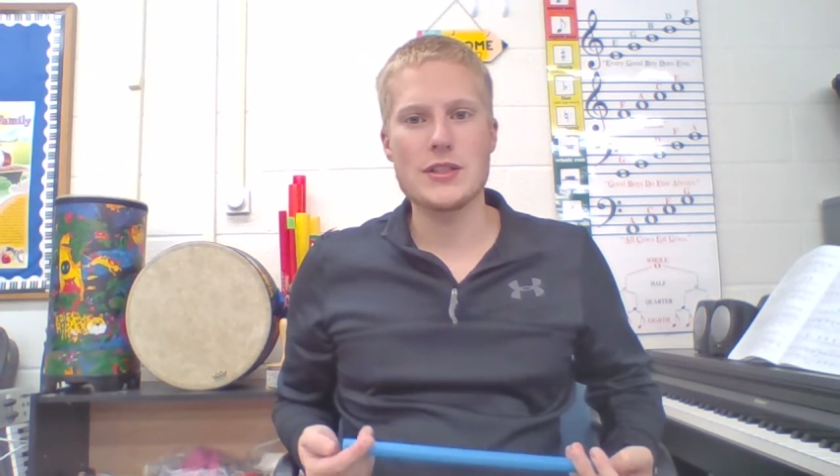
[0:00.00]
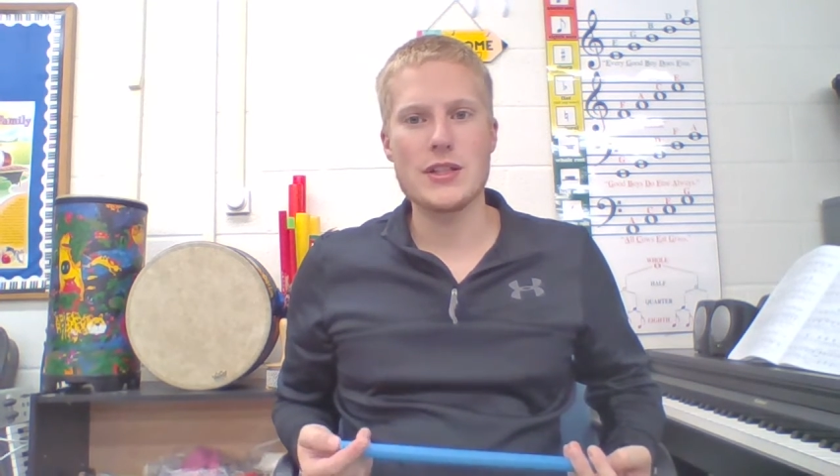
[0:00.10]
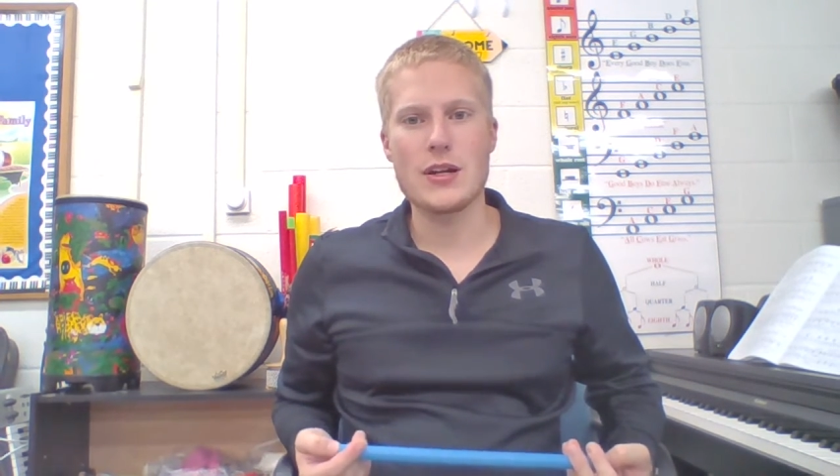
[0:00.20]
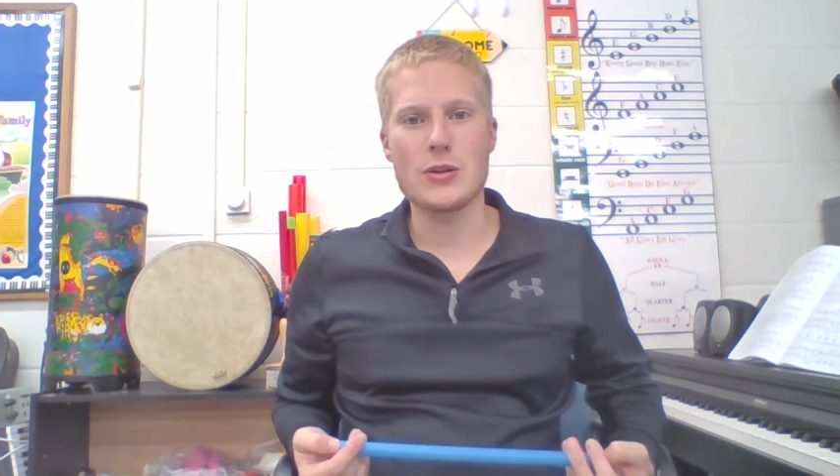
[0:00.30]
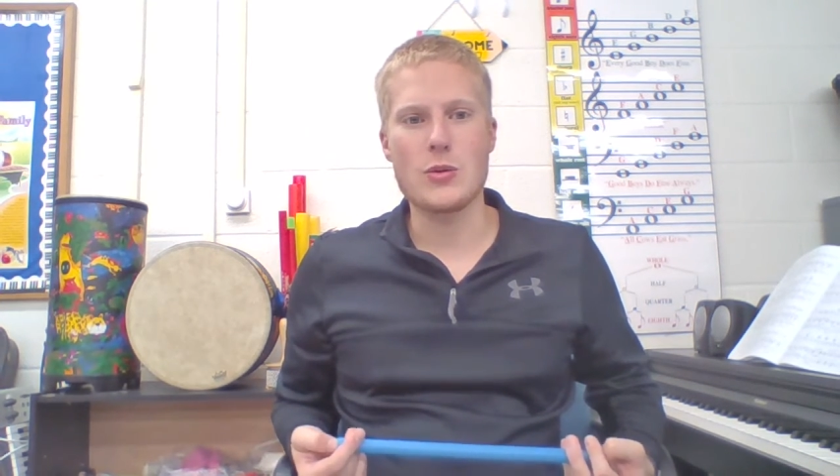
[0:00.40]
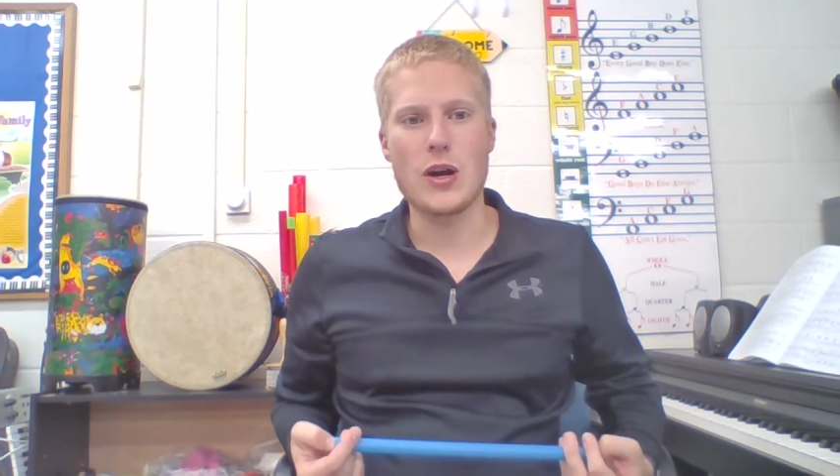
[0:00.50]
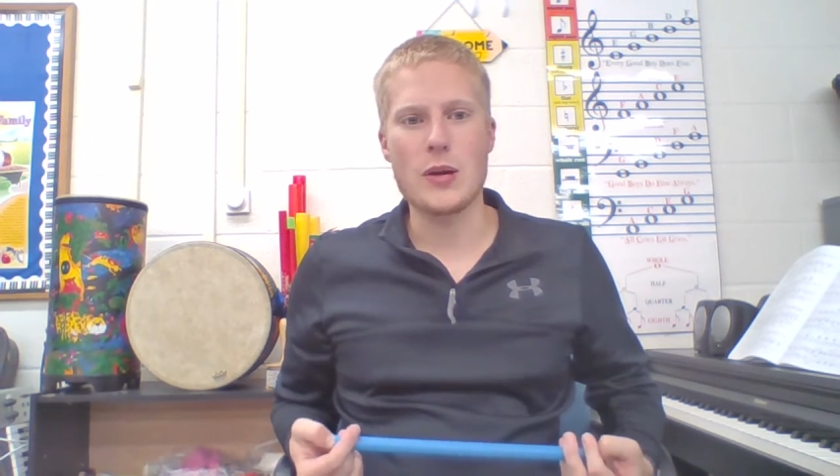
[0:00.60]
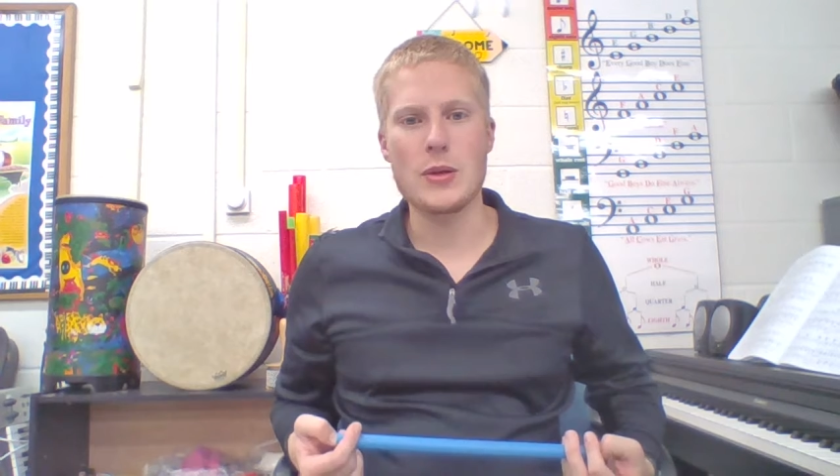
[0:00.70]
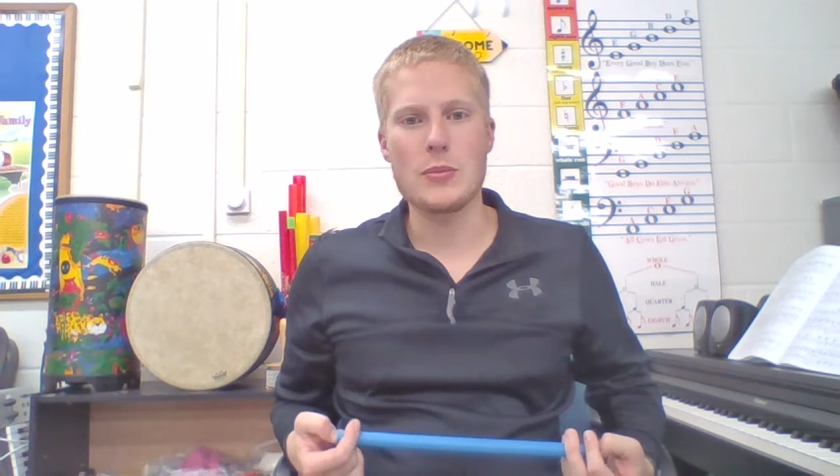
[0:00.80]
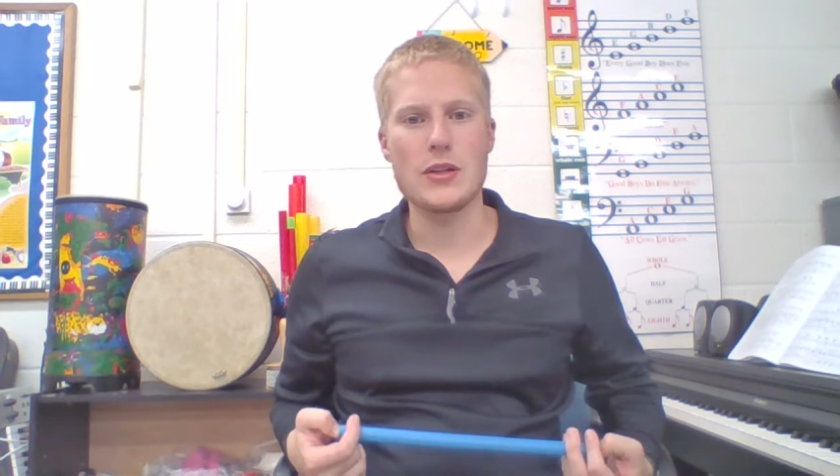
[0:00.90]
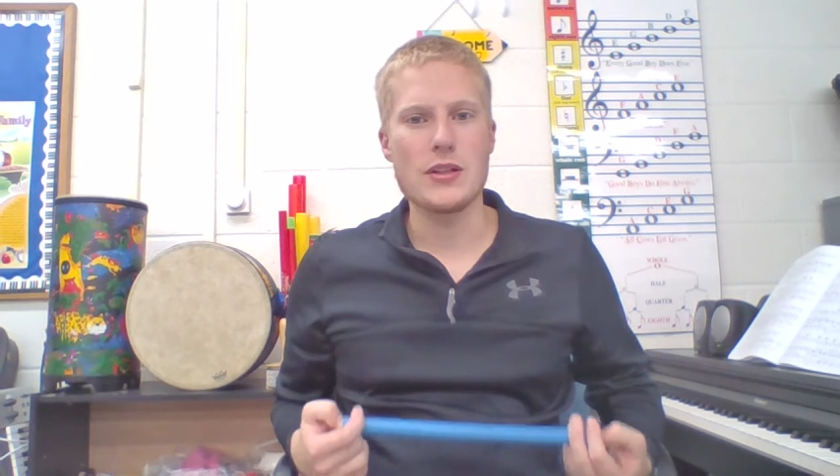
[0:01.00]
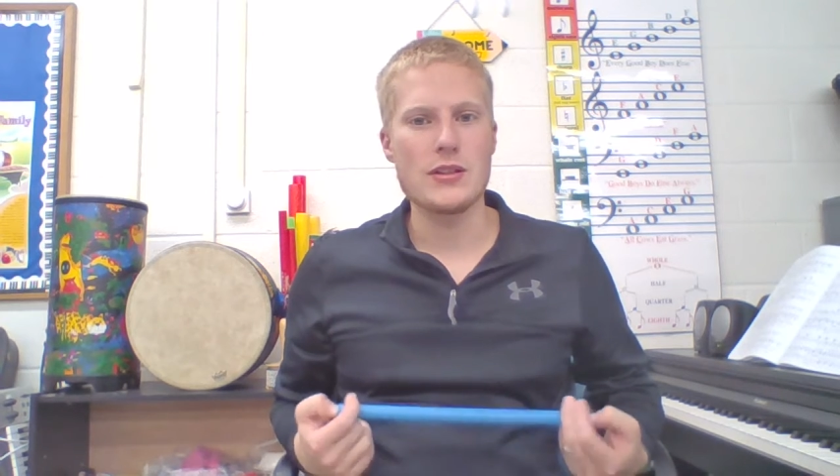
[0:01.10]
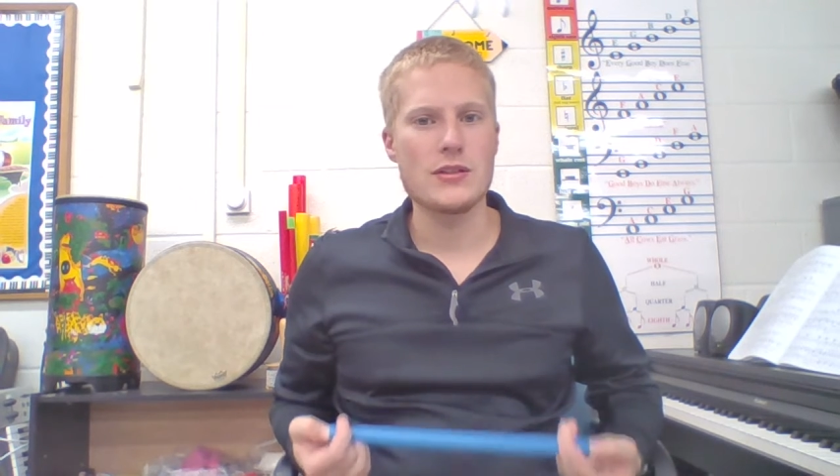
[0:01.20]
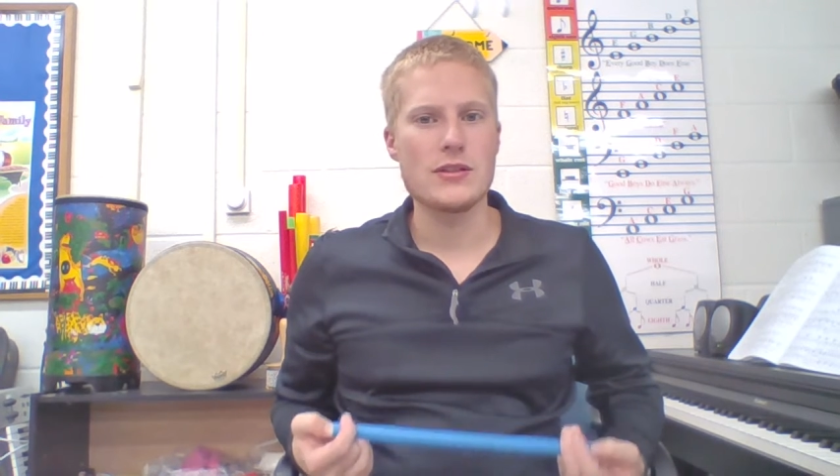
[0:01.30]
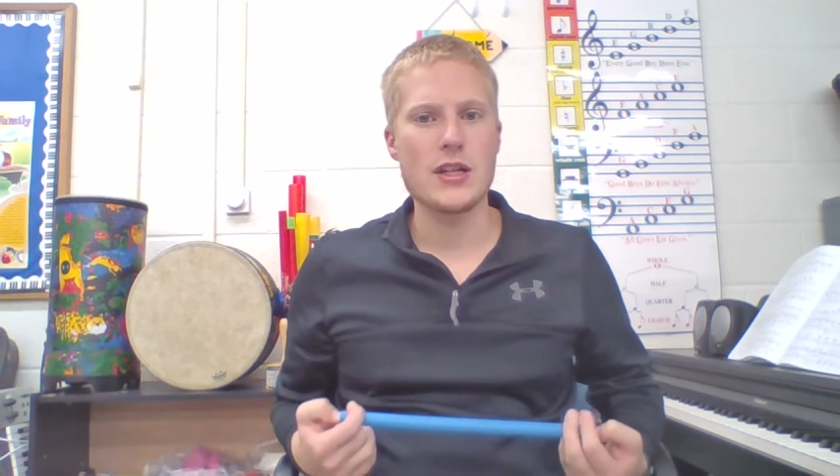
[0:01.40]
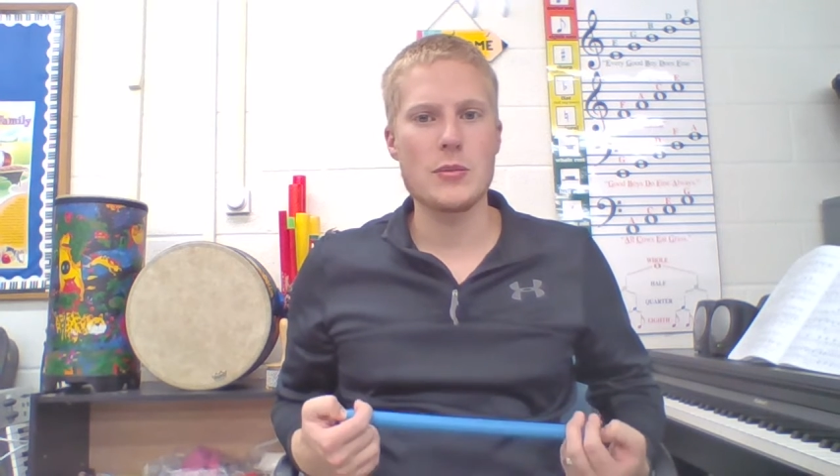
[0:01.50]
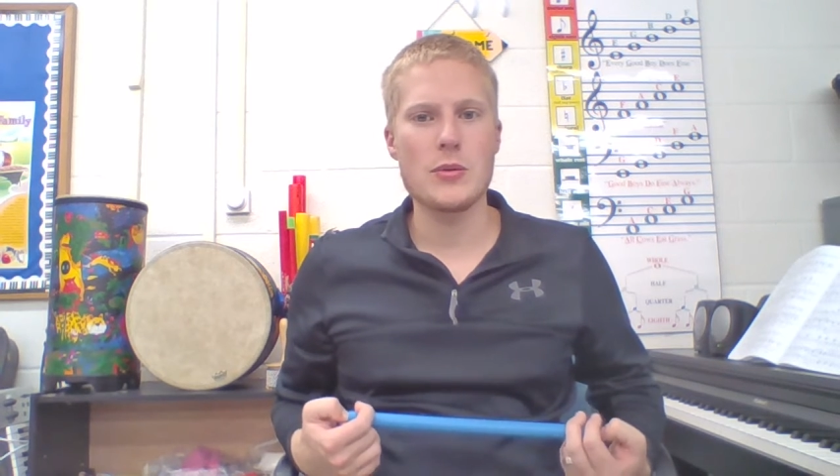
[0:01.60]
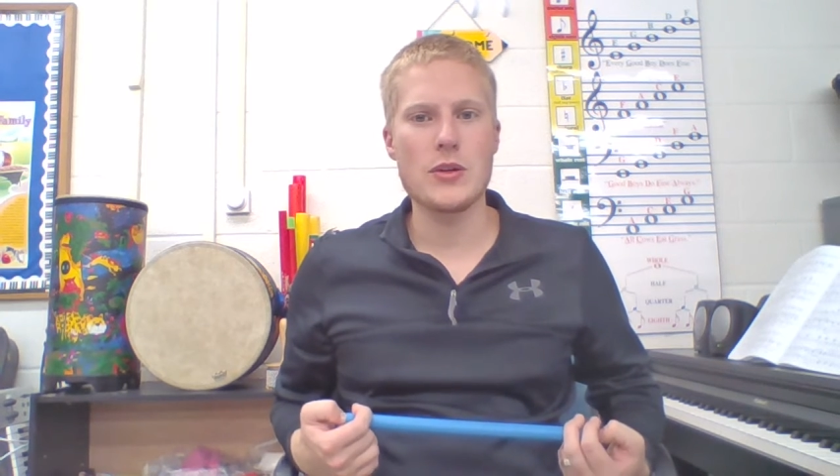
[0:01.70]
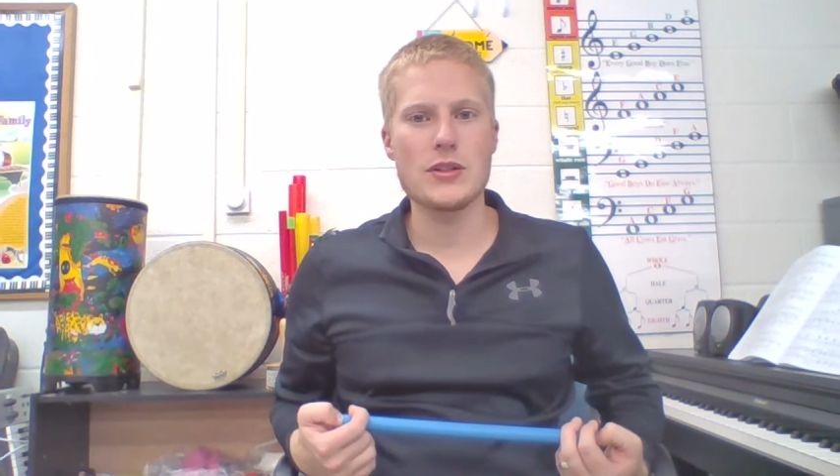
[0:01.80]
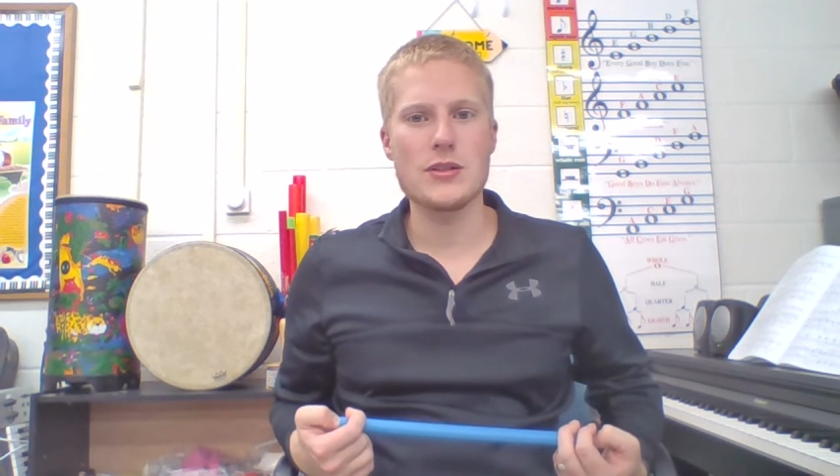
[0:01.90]
It's not a requirement, but tell me
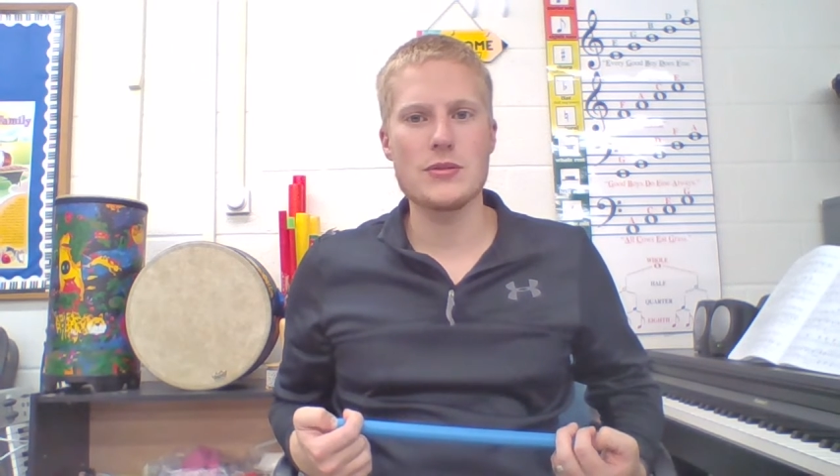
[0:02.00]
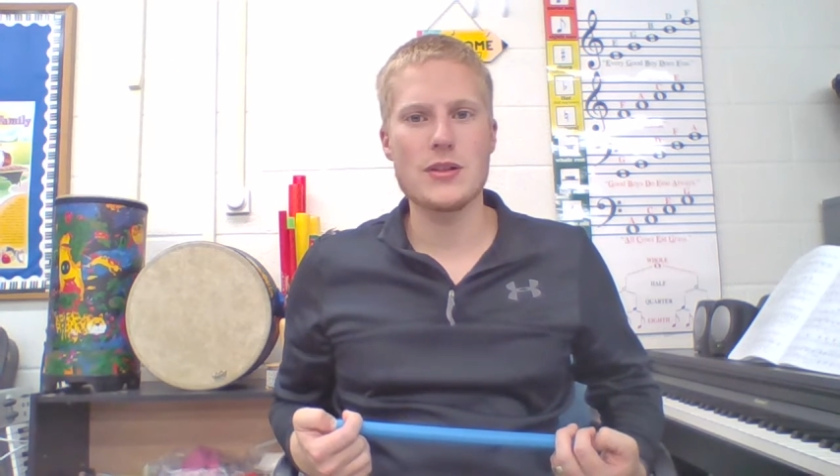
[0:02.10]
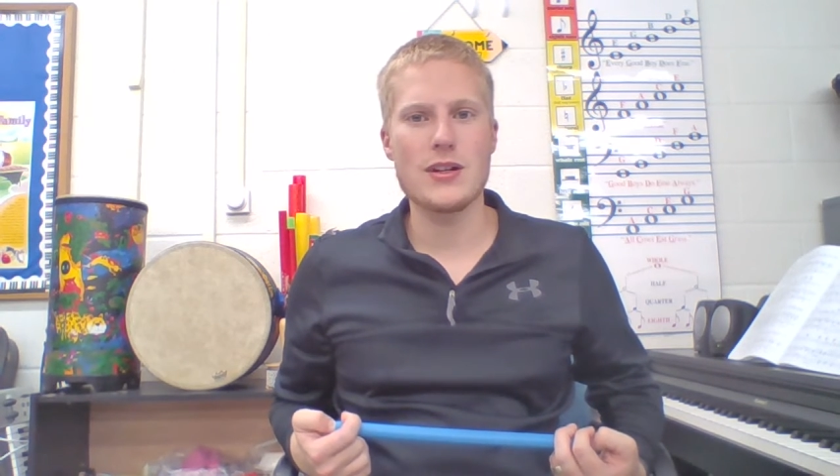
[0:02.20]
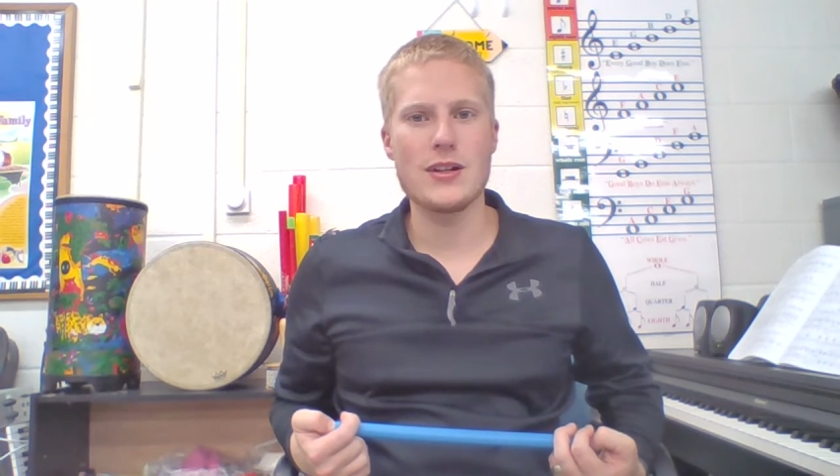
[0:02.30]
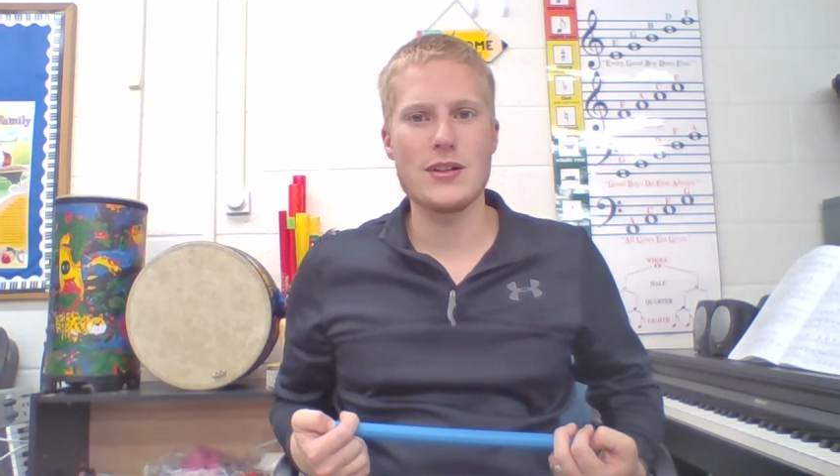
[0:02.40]
what you